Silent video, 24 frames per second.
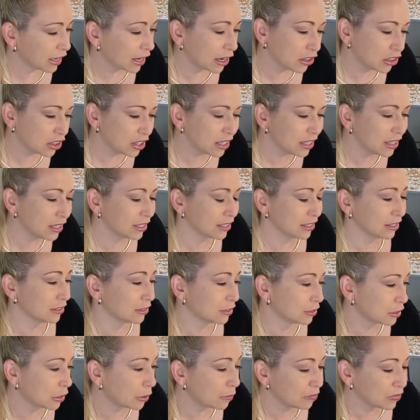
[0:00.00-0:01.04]
I think it
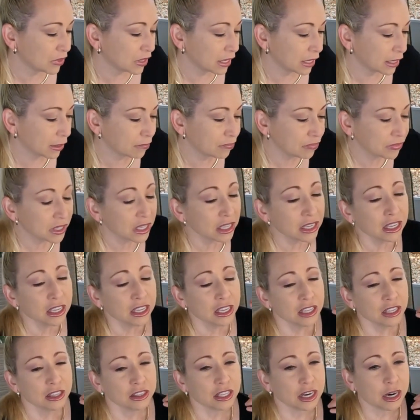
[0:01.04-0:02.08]
is something
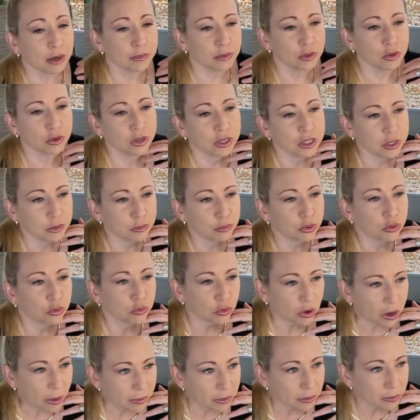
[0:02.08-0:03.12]
that I'm going to
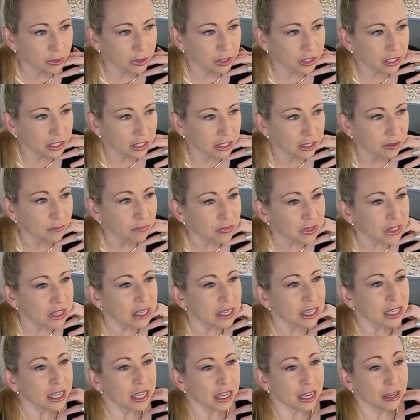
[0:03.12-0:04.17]
probably
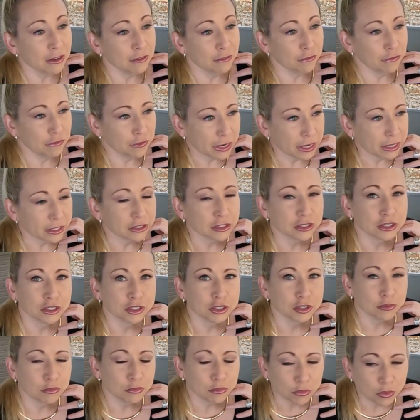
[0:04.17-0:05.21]

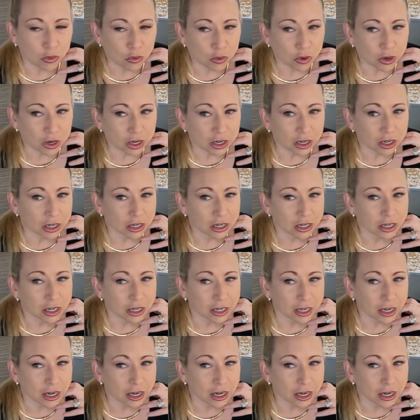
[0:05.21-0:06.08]
invest more